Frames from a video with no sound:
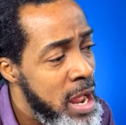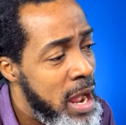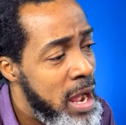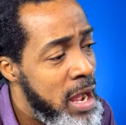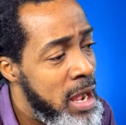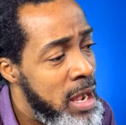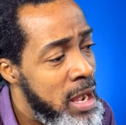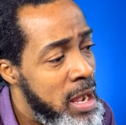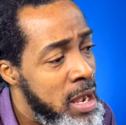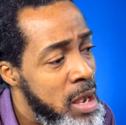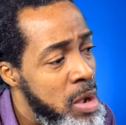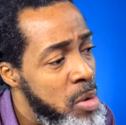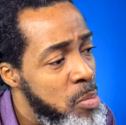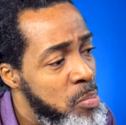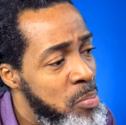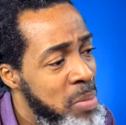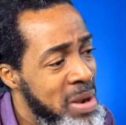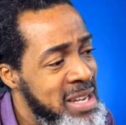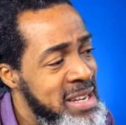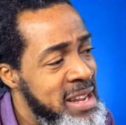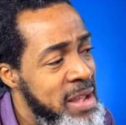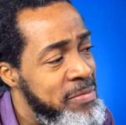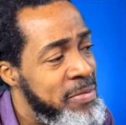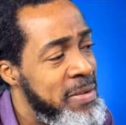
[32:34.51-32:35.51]

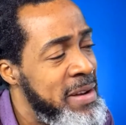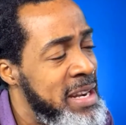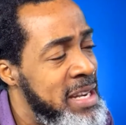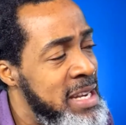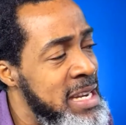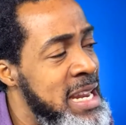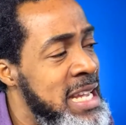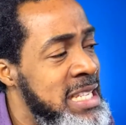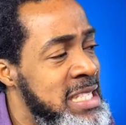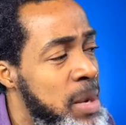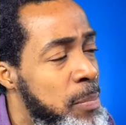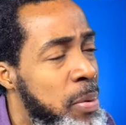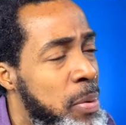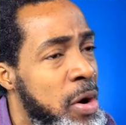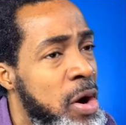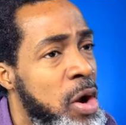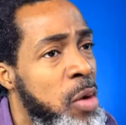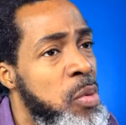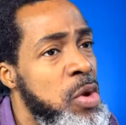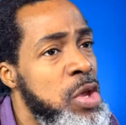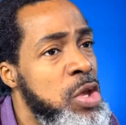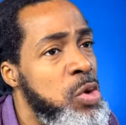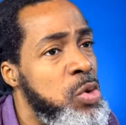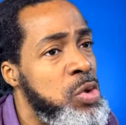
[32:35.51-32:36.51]
But definitely there's a
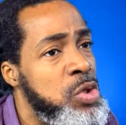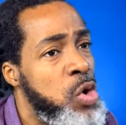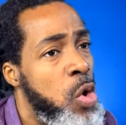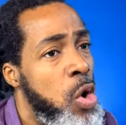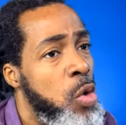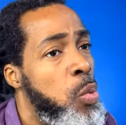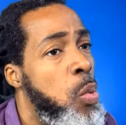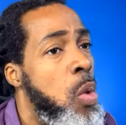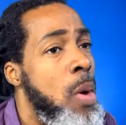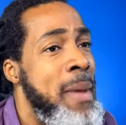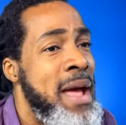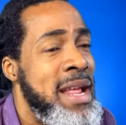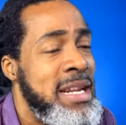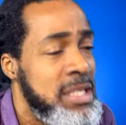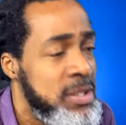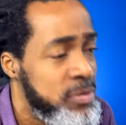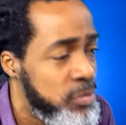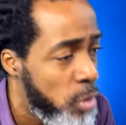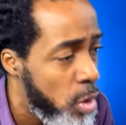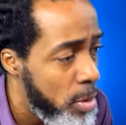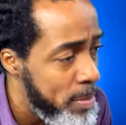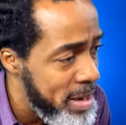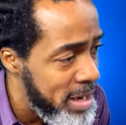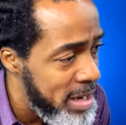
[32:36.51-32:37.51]
product we use called Women's
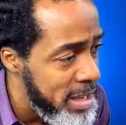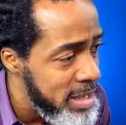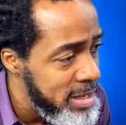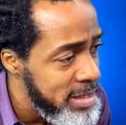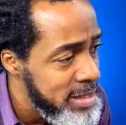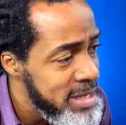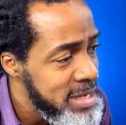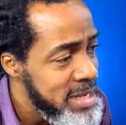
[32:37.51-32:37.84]
Formula.